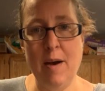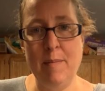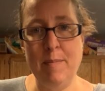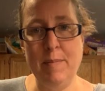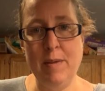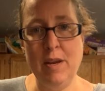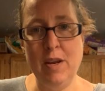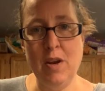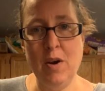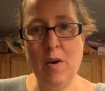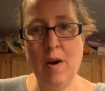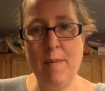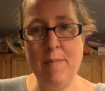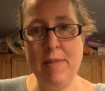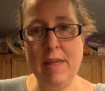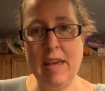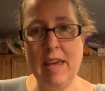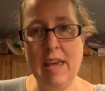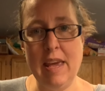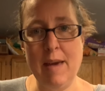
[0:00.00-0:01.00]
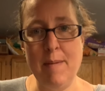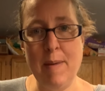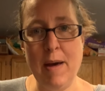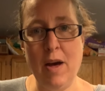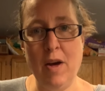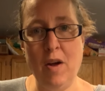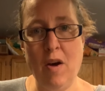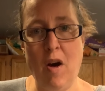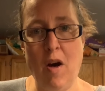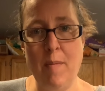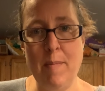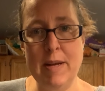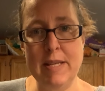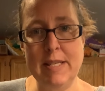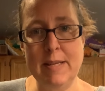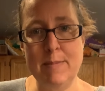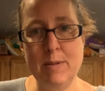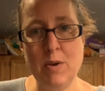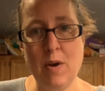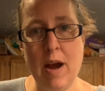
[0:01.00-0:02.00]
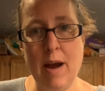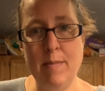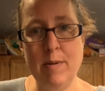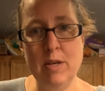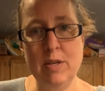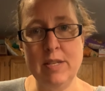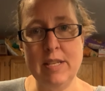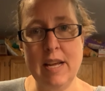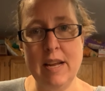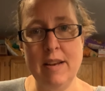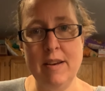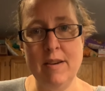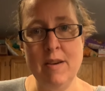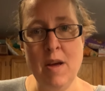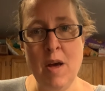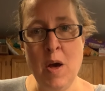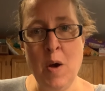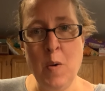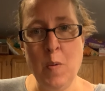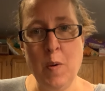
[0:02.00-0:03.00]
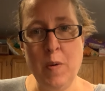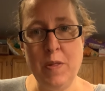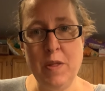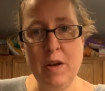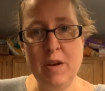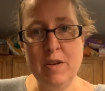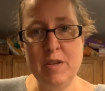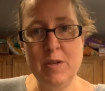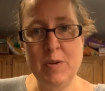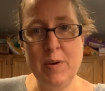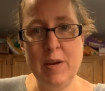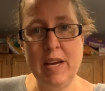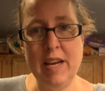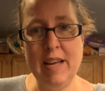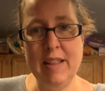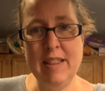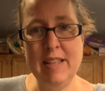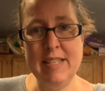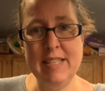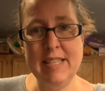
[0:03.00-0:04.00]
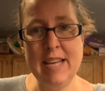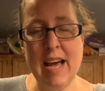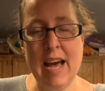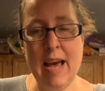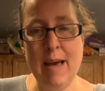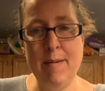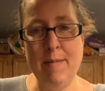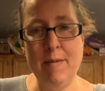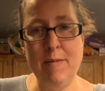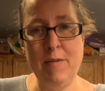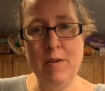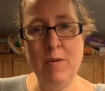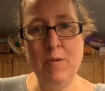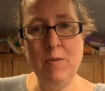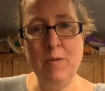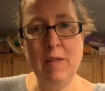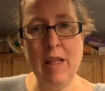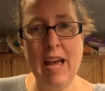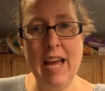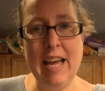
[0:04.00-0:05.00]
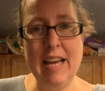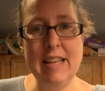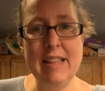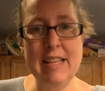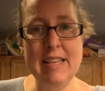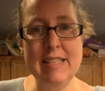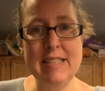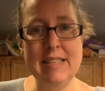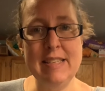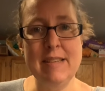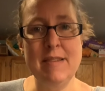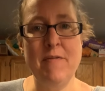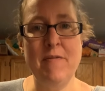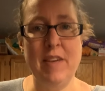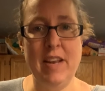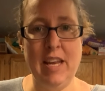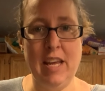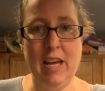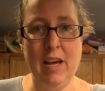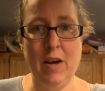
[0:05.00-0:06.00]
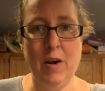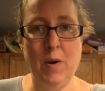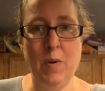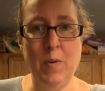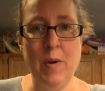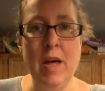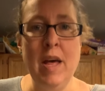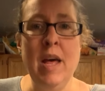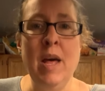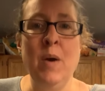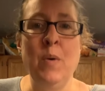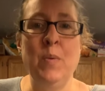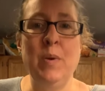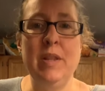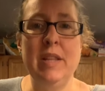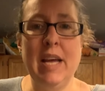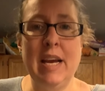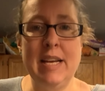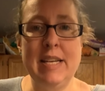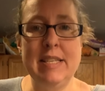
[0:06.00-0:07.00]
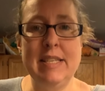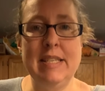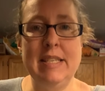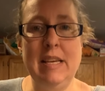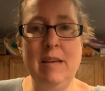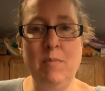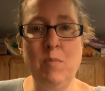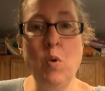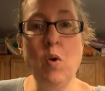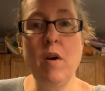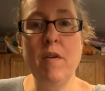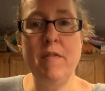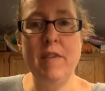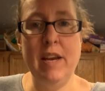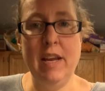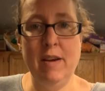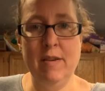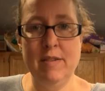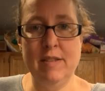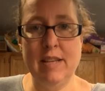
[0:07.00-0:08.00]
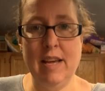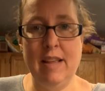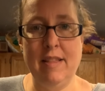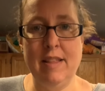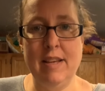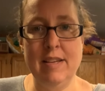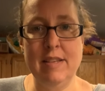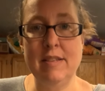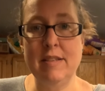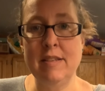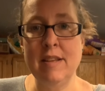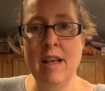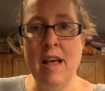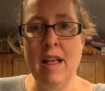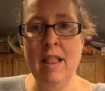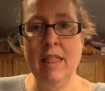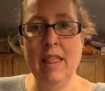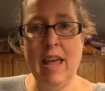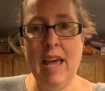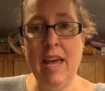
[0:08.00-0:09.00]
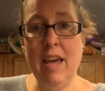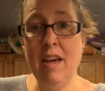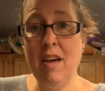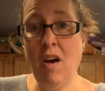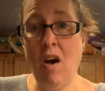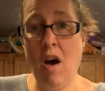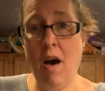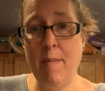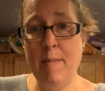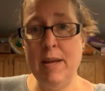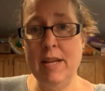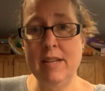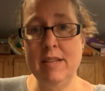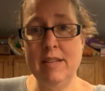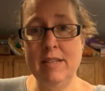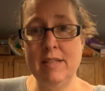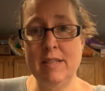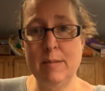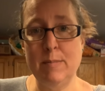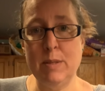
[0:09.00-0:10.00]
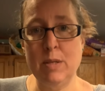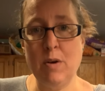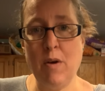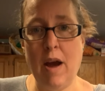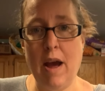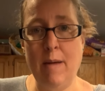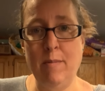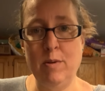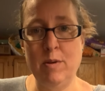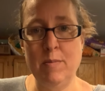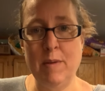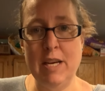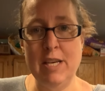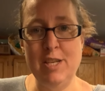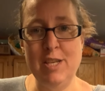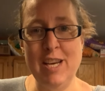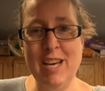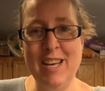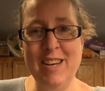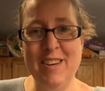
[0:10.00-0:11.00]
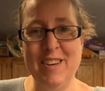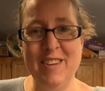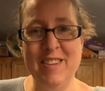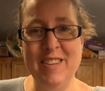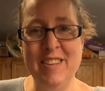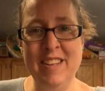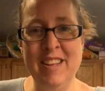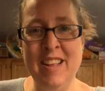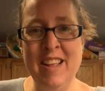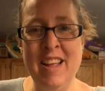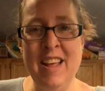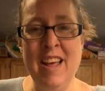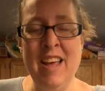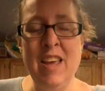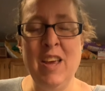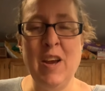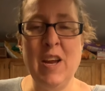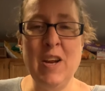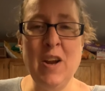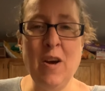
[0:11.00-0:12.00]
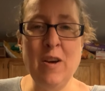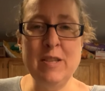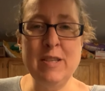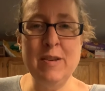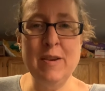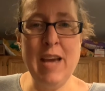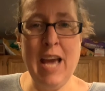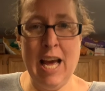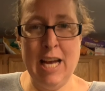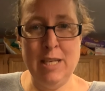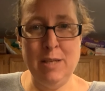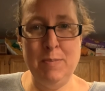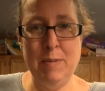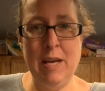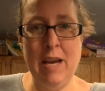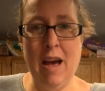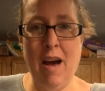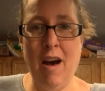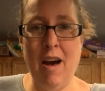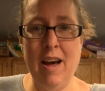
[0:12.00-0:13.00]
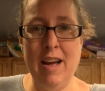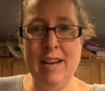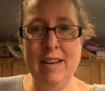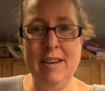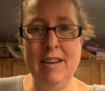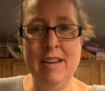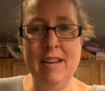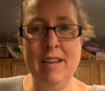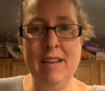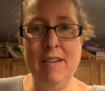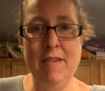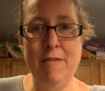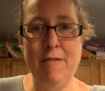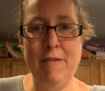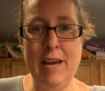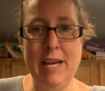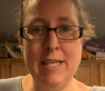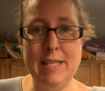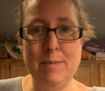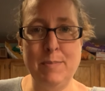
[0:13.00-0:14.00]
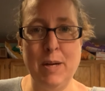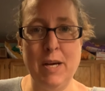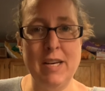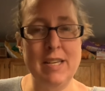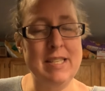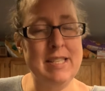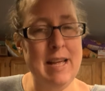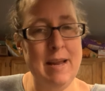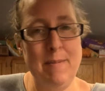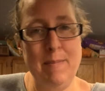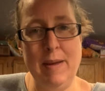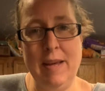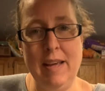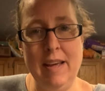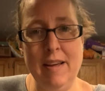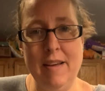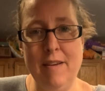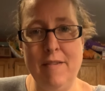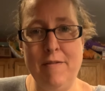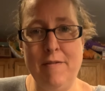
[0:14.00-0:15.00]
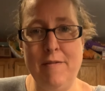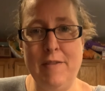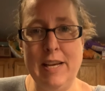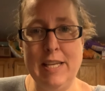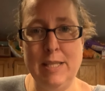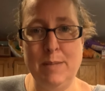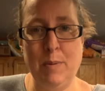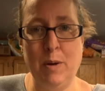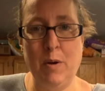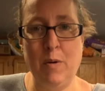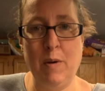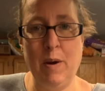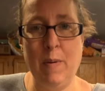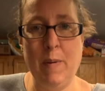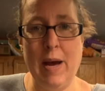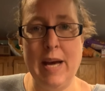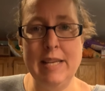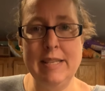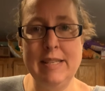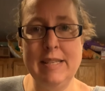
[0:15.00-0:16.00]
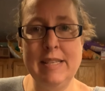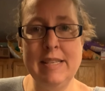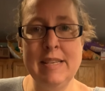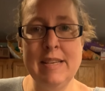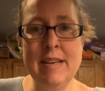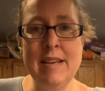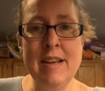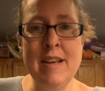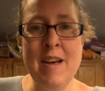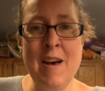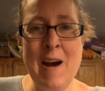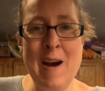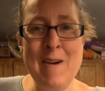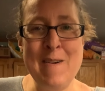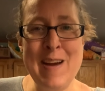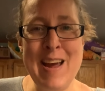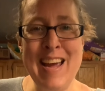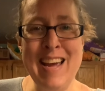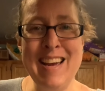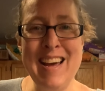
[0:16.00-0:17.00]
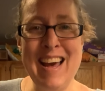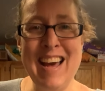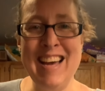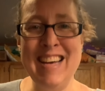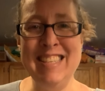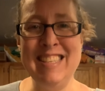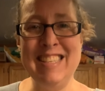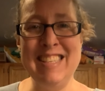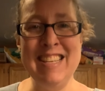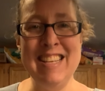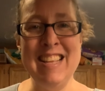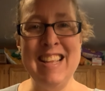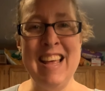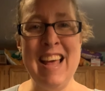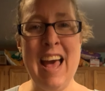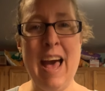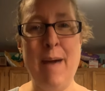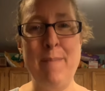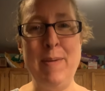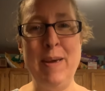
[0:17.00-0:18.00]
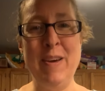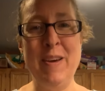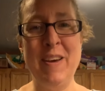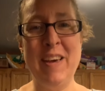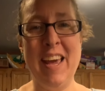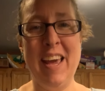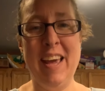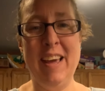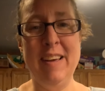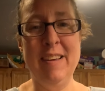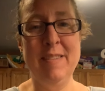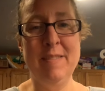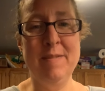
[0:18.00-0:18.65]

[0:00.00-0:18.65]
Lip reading: you know, I'm thinking about all my subscribers and what they're doing at this time. If you like this video, would like to see more videos like this, like, comment, and subscribe to my channel. You can also catch me on Facebook. Send me a Facebook request. All right, guys, happy cooking.